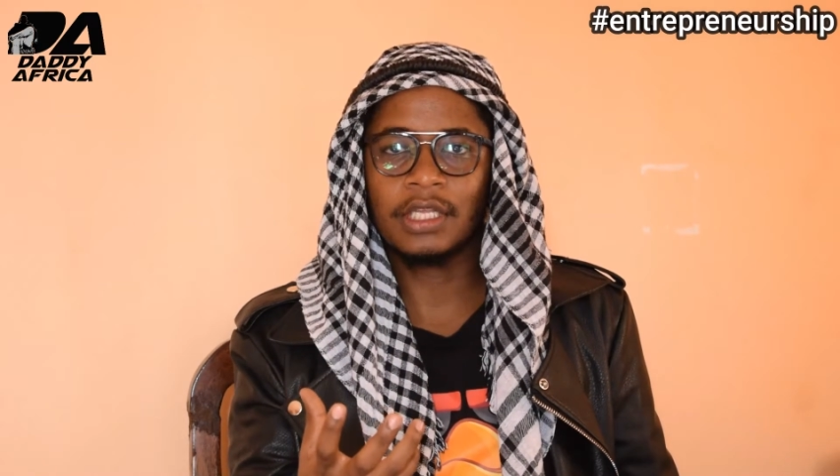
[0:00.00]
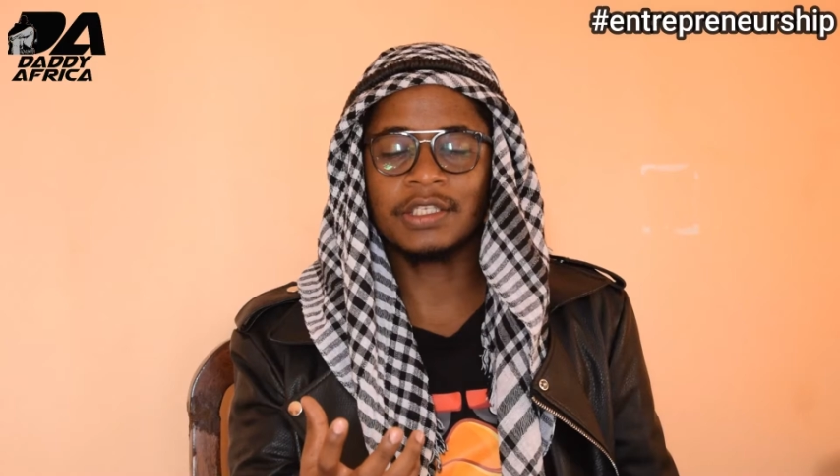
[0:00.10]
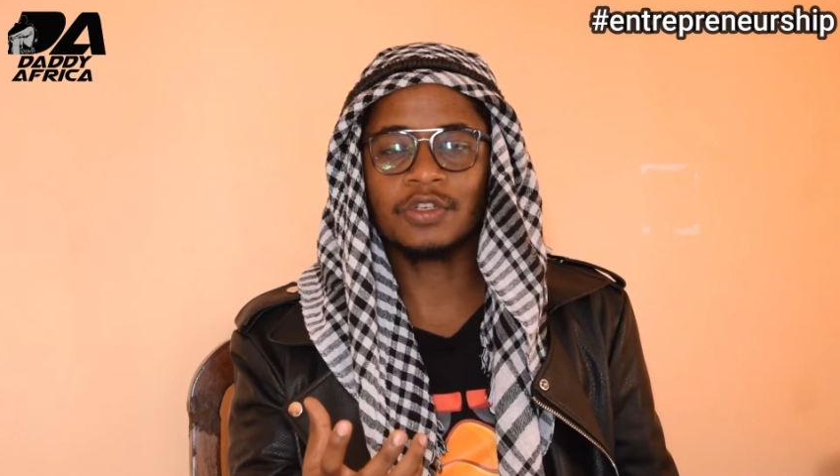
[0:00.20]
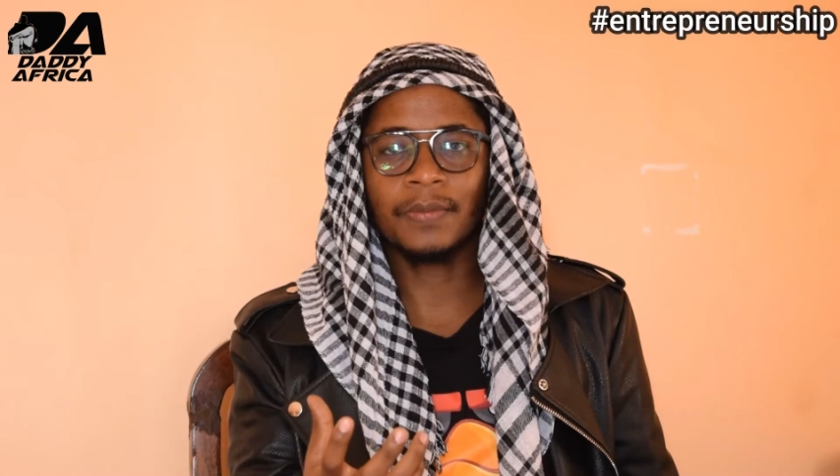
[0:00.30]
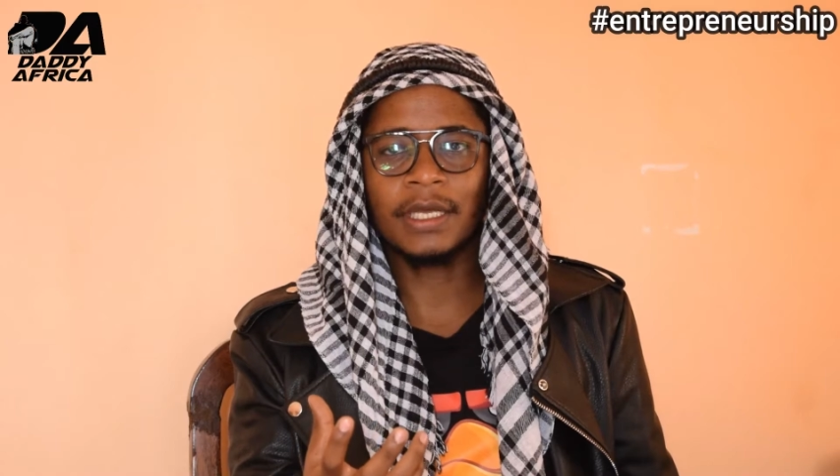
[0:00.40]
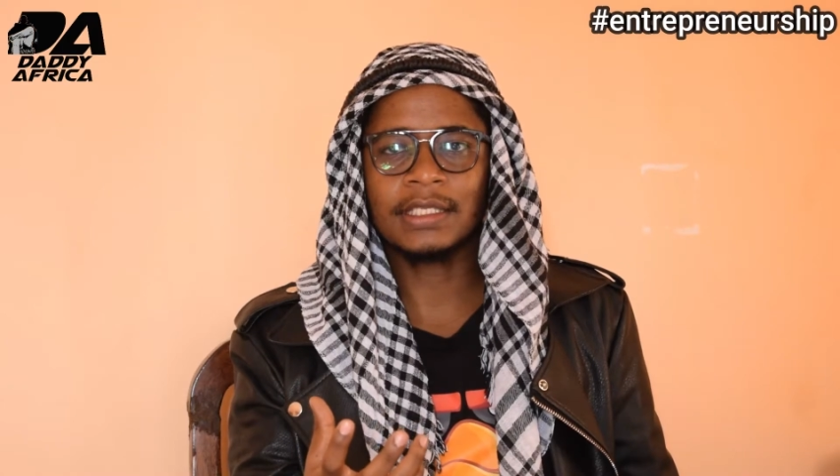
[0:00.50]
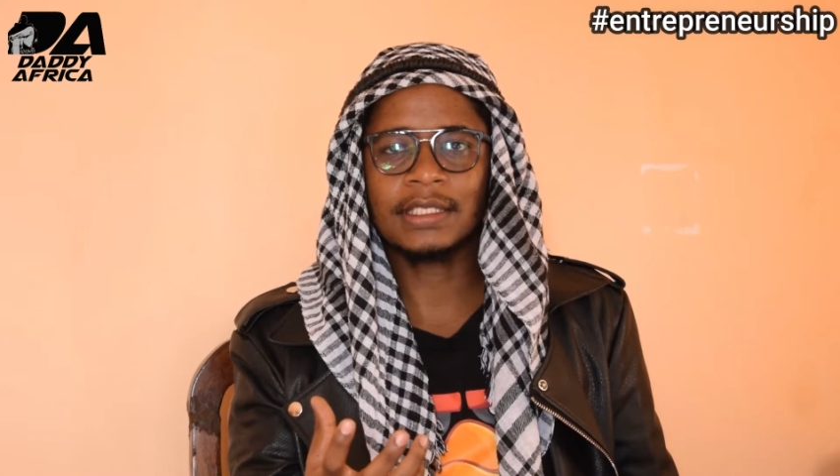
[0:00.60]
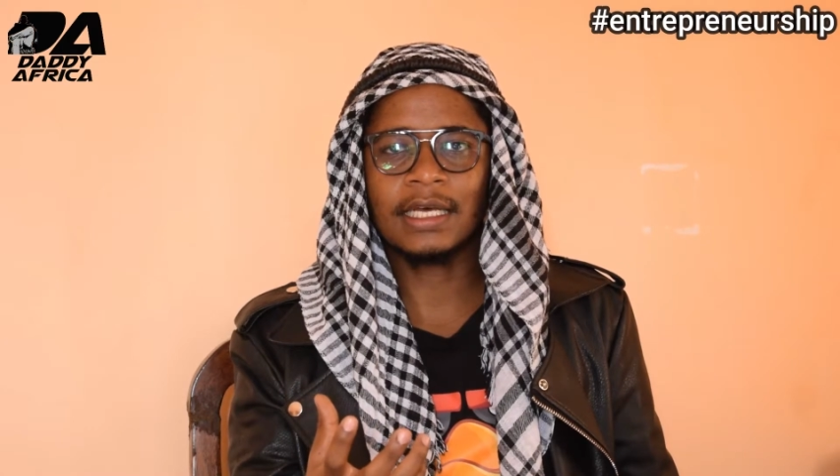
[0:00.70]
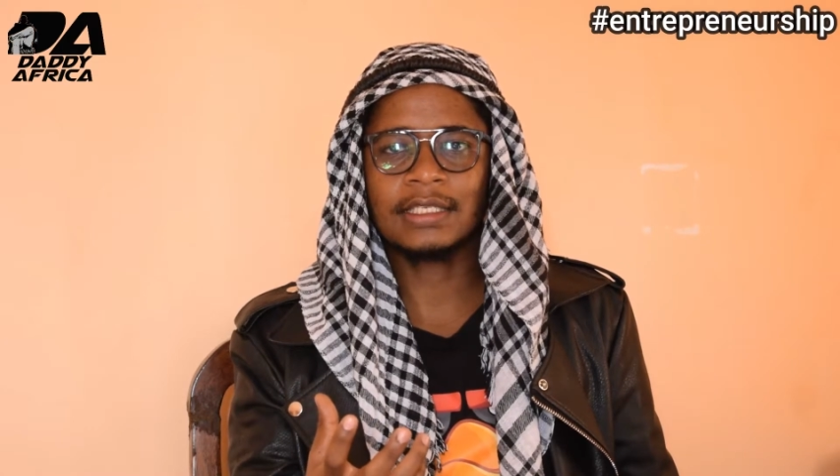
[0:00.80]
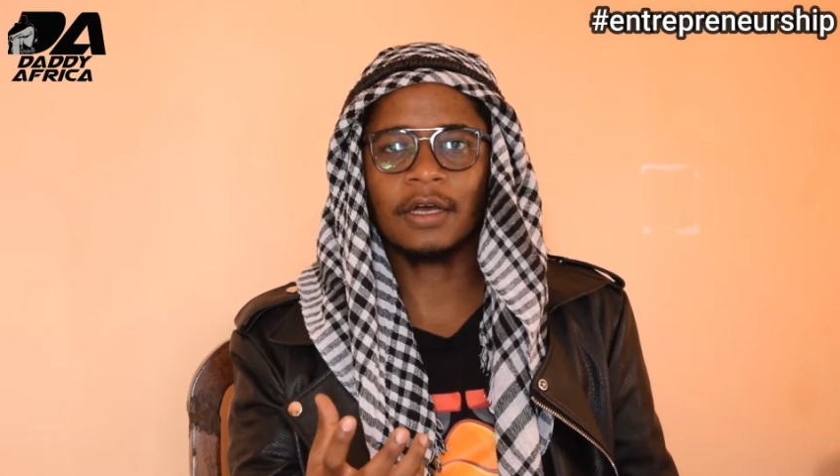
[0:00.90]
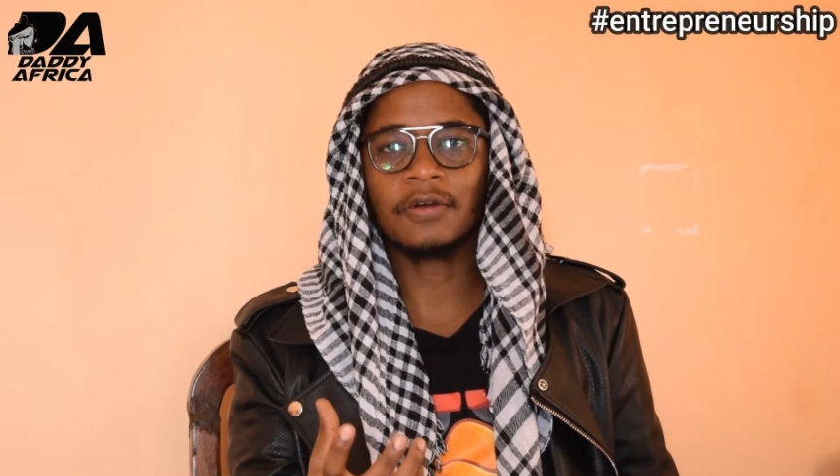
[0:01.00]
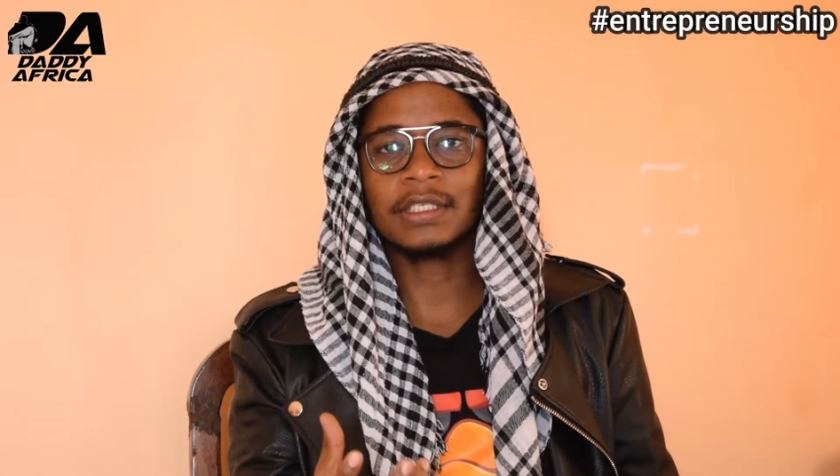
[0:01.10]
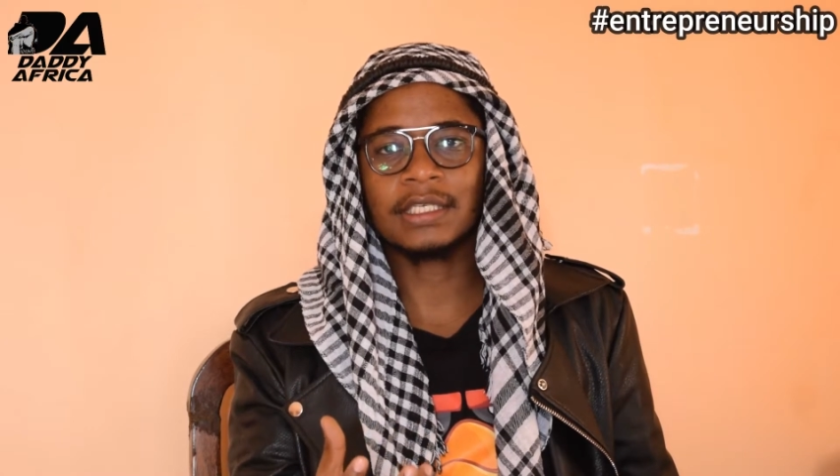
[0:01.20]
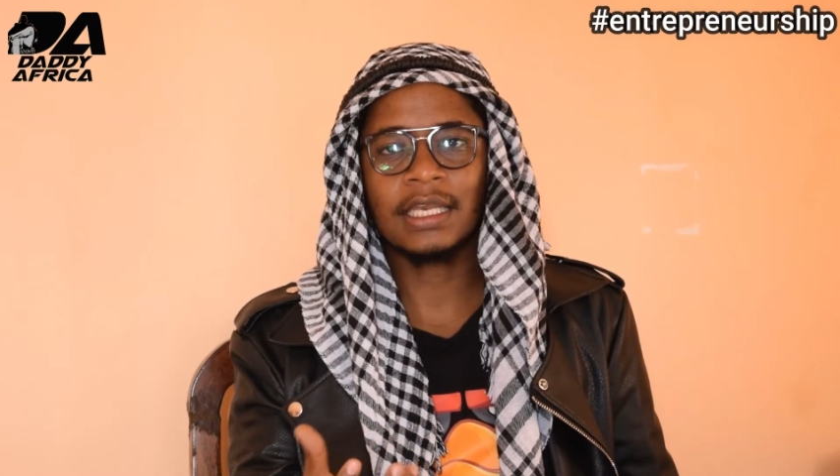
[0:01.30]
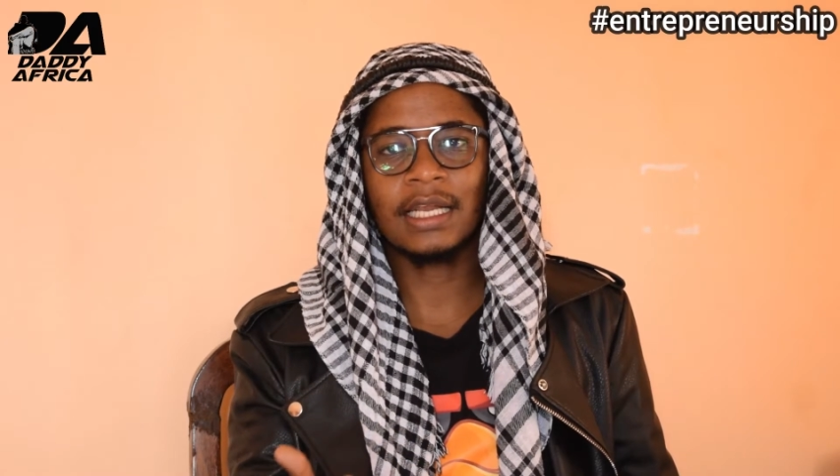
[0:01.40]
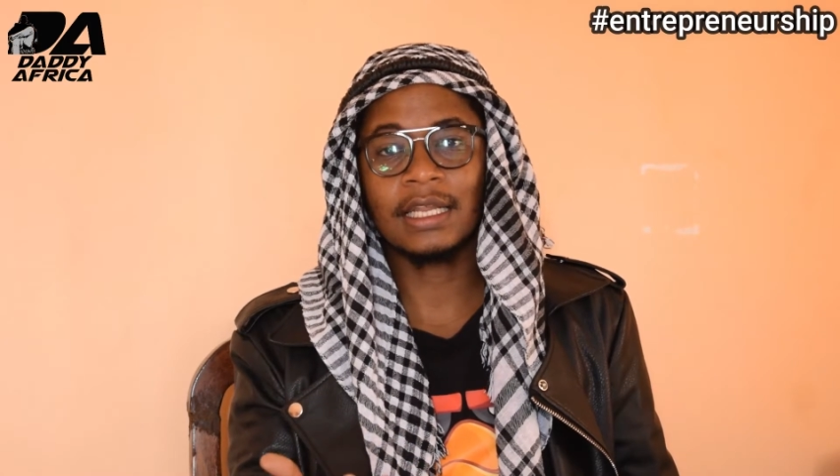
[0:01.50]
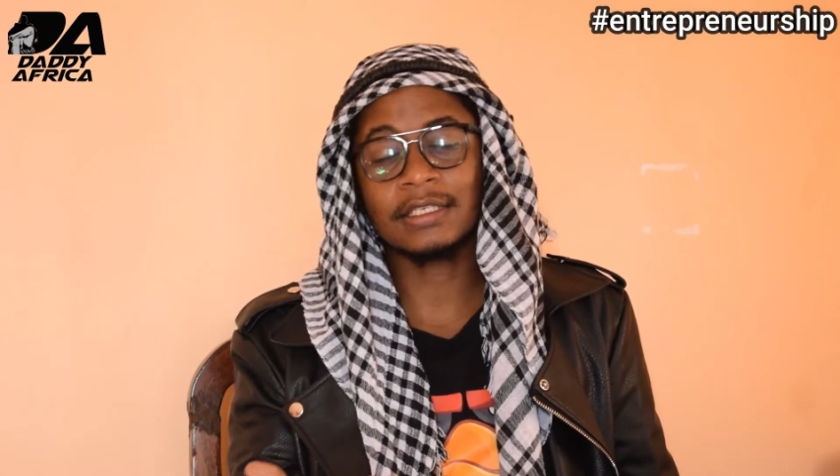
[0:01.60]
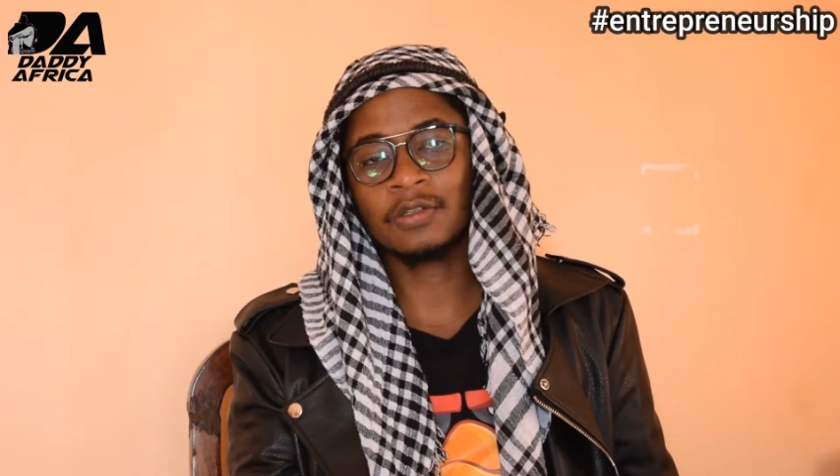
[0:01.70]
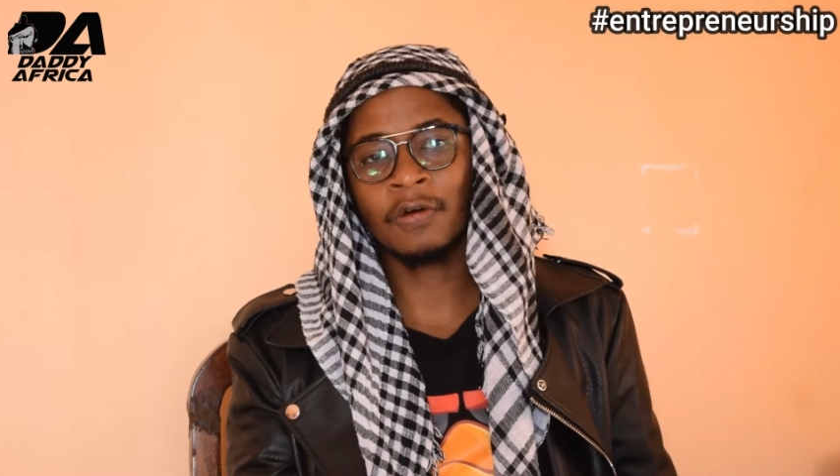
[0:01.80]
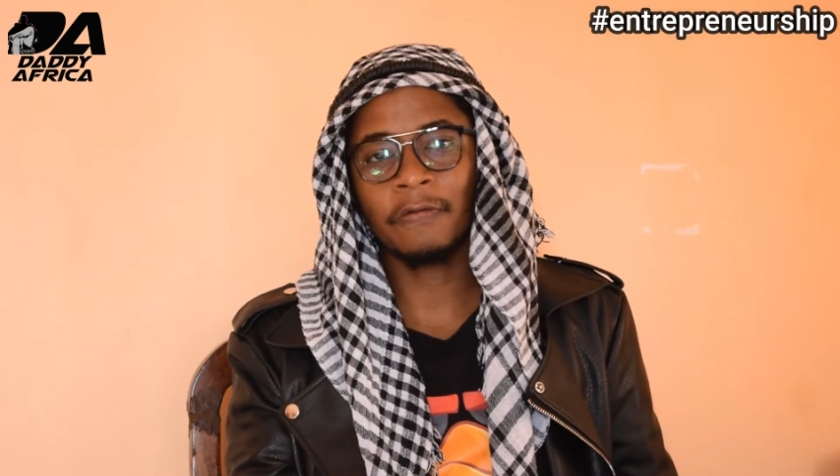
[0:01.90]
instruments that are considered a
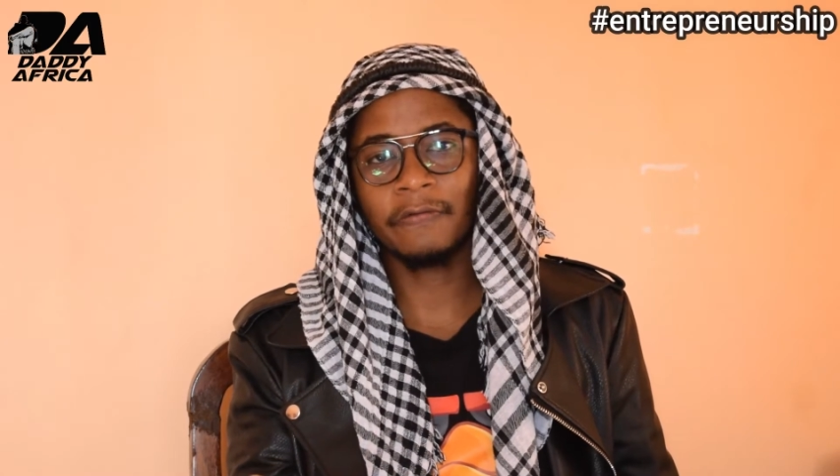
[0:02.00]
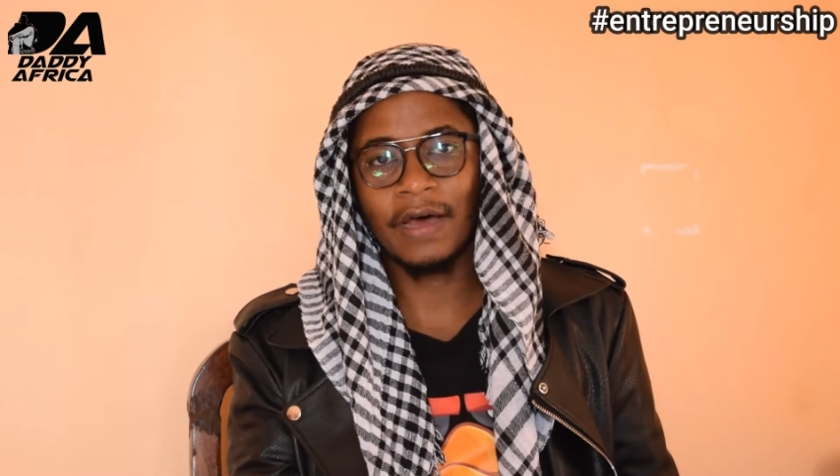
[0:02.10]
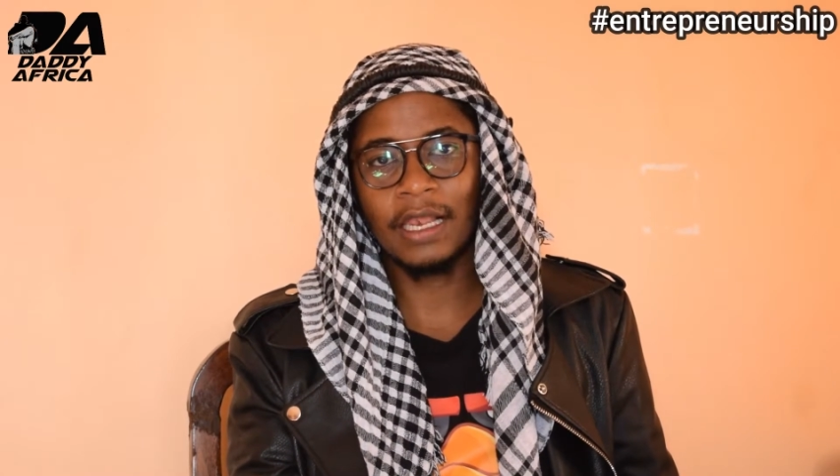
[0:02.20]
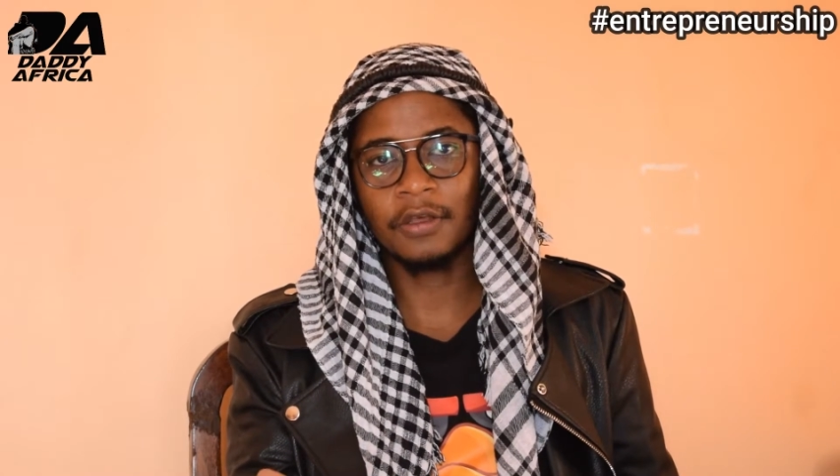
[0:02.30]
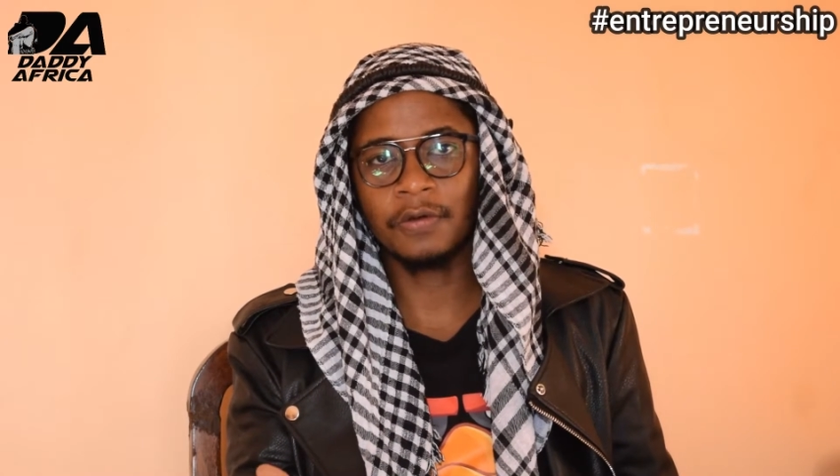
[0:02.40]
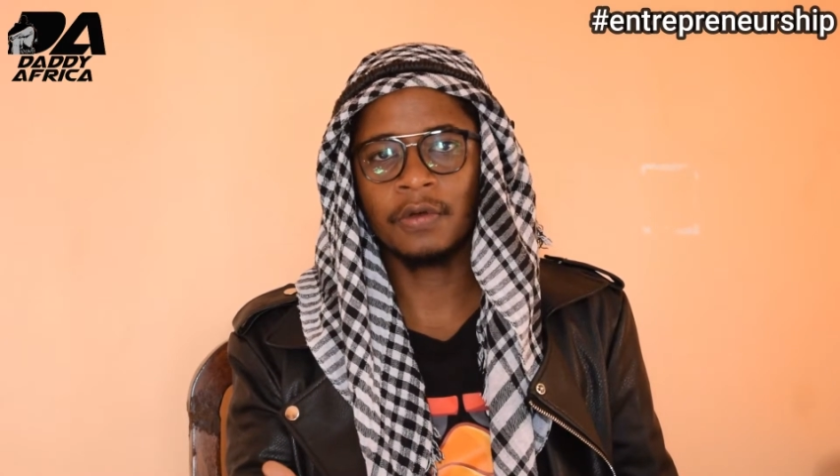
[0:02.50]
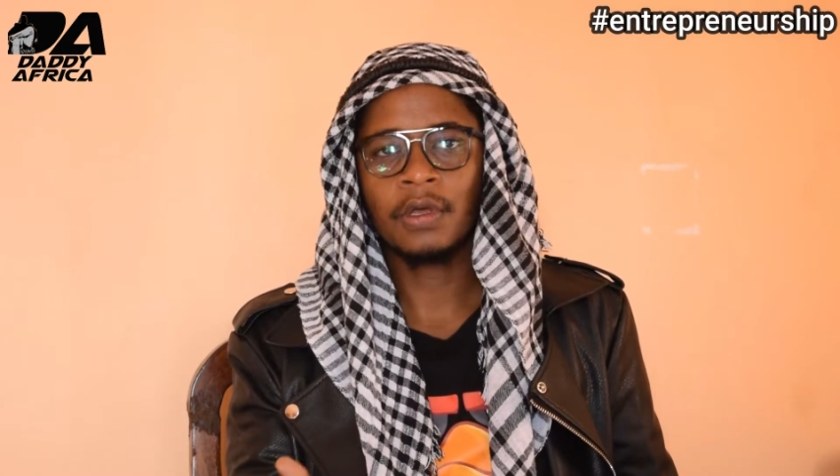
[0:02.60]
store of value,